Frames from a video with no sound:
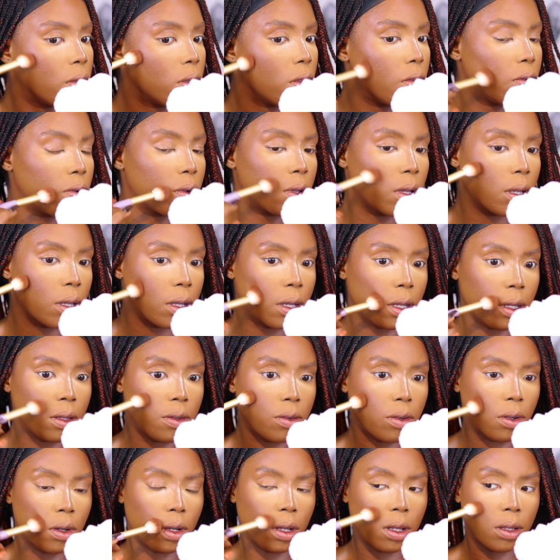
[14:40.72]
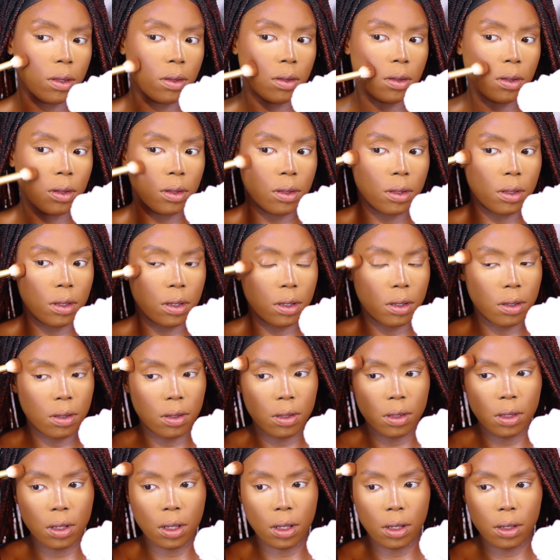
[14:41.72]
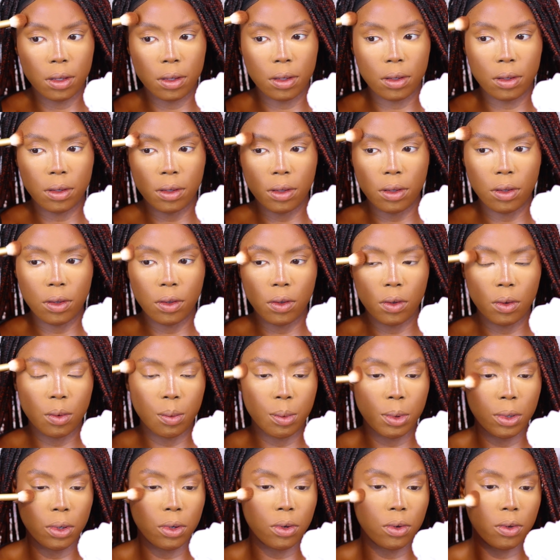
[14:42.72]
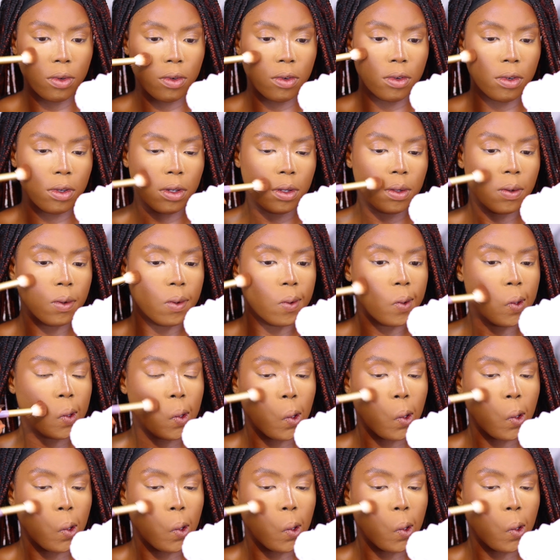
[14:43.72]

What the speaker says: So if you can get your hands on this, then you'll be good shape.